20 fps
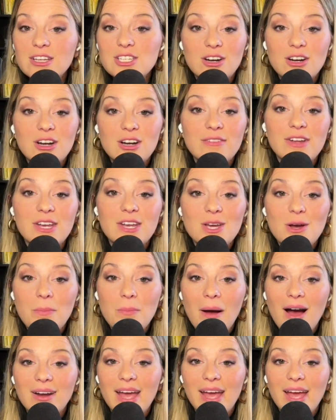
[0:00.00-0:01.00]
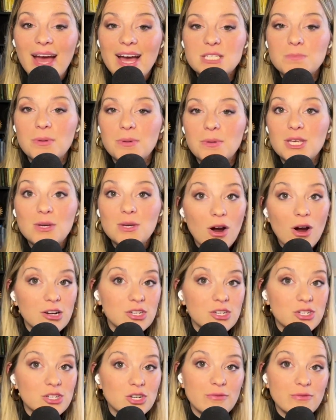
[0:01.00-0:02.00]
to start a video podcast, but you
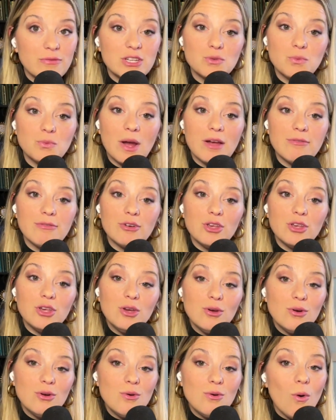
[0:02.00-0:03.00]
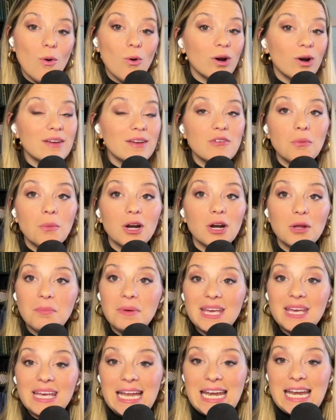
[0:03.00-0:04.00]
aren't sure if it's right for you or even where to
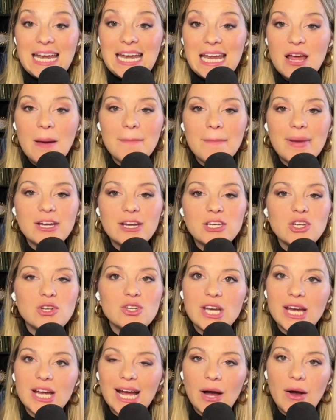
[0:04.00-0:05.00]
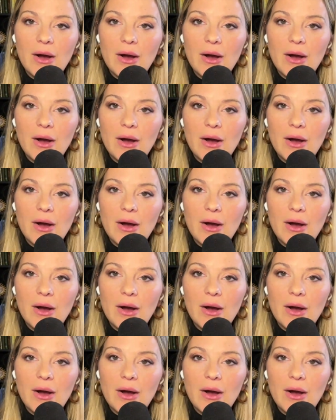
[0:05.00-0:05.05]
begin, make sure you check